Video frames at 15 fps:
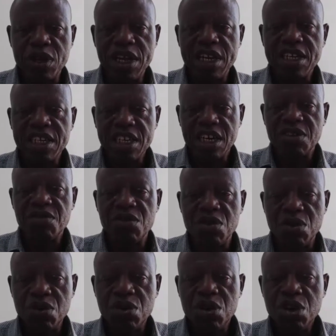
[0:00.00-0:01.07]
whether this cash
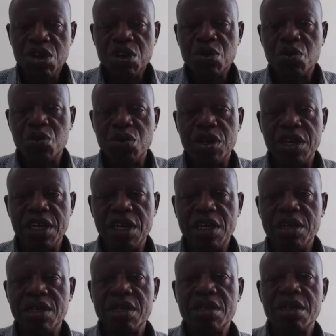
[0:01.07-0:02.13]
flow
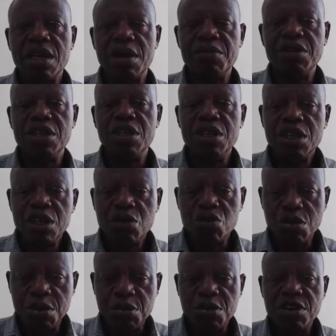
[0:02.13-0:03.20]

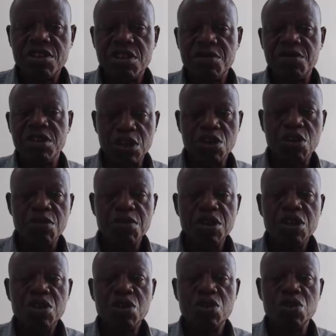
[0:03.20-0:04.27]
we project for the
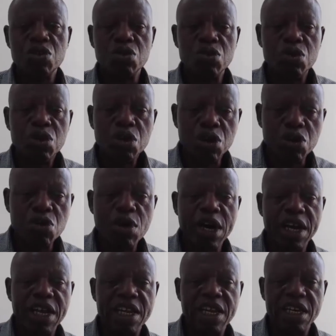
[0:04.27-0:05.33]
company to go
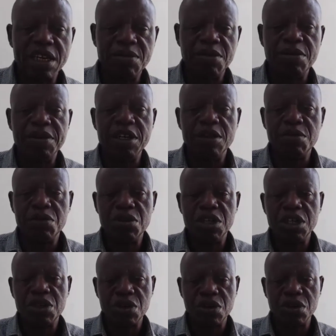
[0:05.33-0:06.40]
ahead and implement the
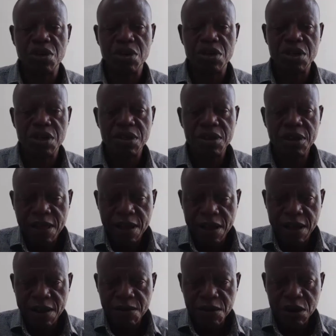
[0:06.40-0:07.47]
project or not. I
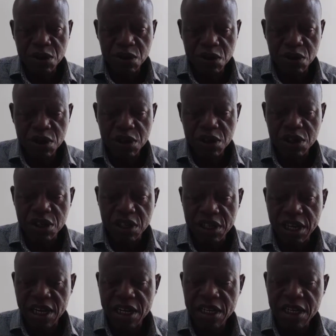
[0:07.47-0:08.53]
want to
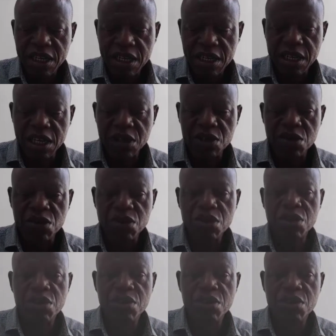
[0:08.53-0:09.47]
sincerely thank you